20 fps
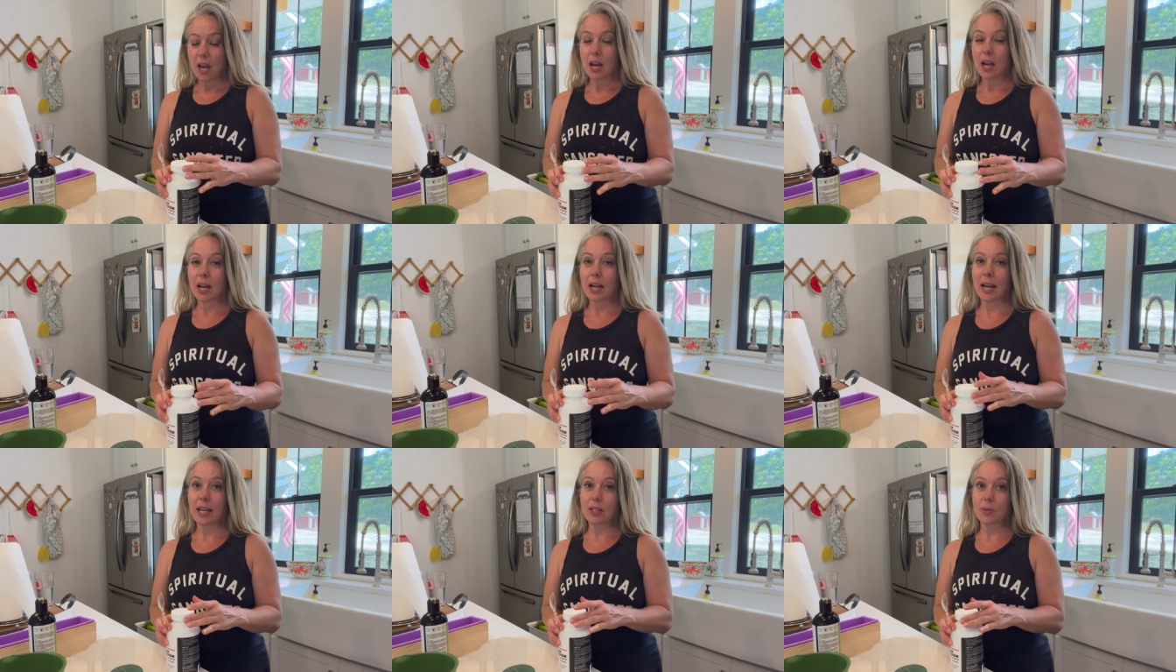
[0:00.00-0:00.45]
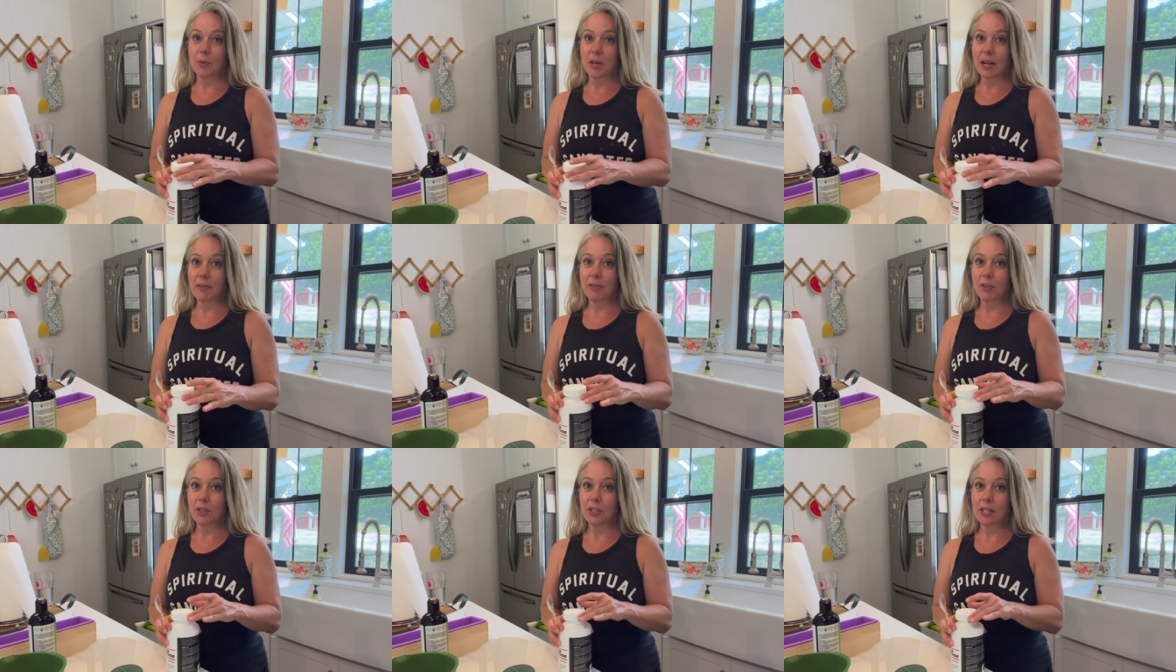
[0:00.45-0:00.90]
Guys, when I
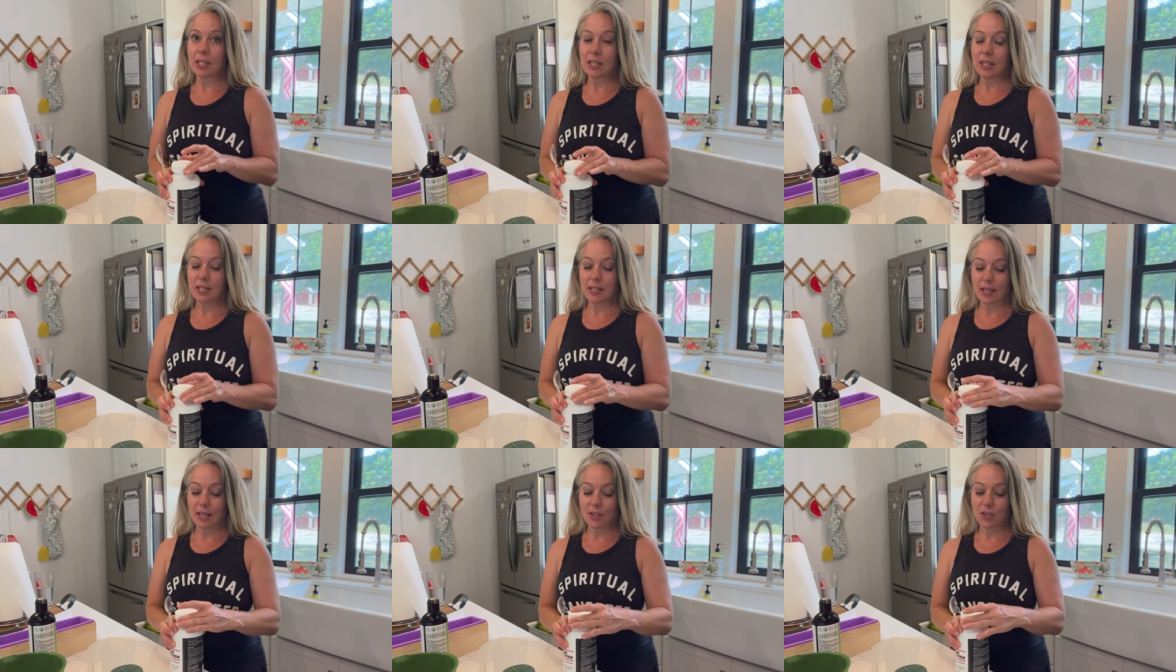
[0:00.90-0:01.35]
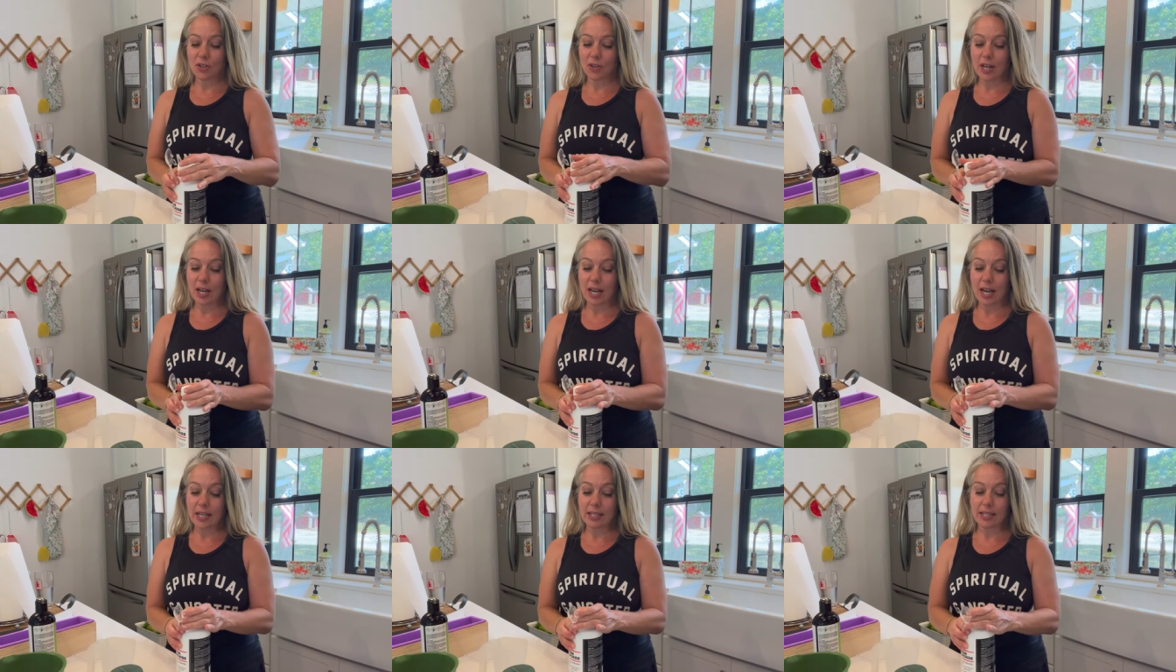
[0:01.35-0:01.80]
first did this
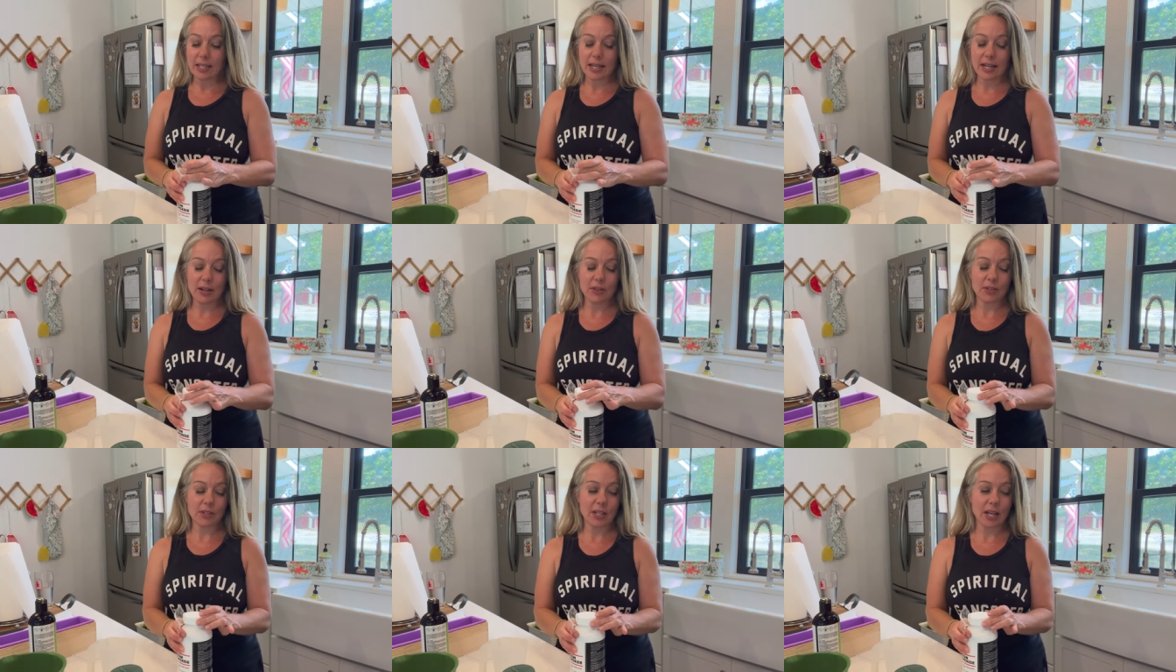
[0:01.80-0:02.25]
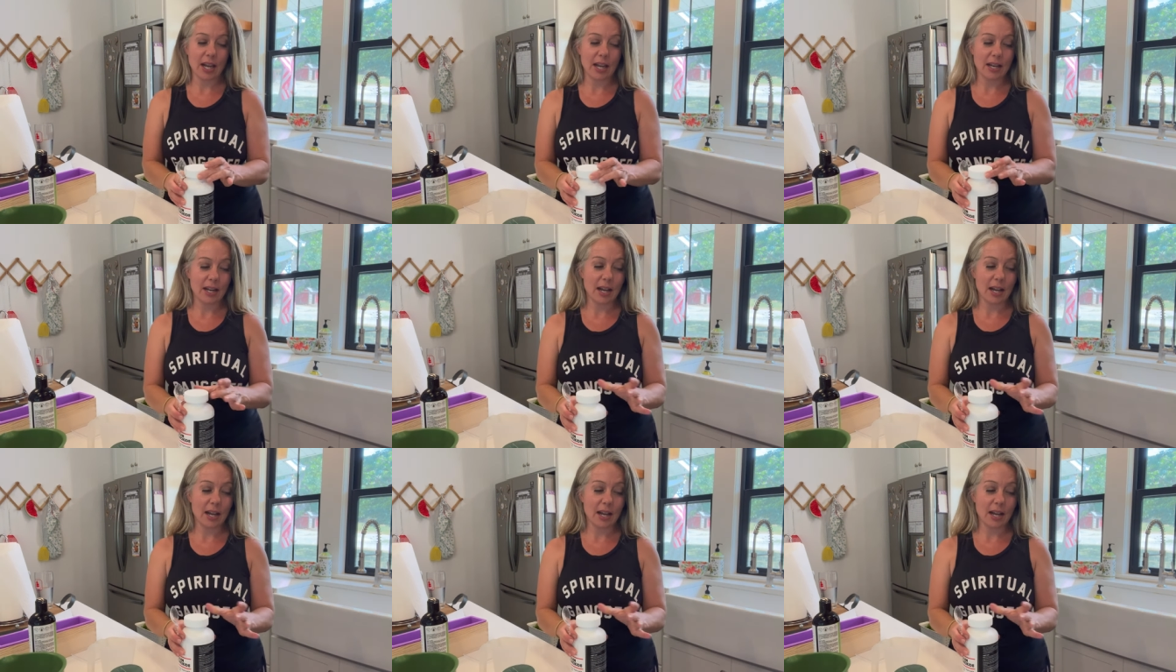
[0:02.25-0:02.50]
yesterday, I did it outside.